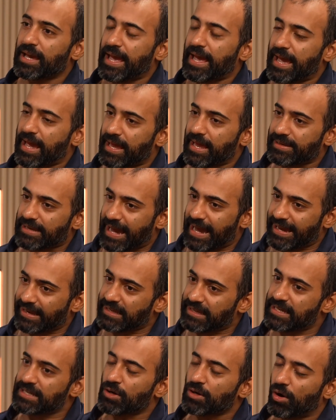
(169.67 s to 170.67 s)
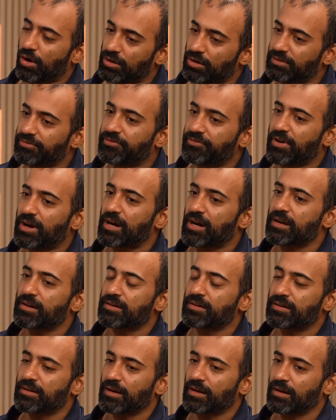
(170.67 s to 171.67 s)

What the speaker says: And I lead all of our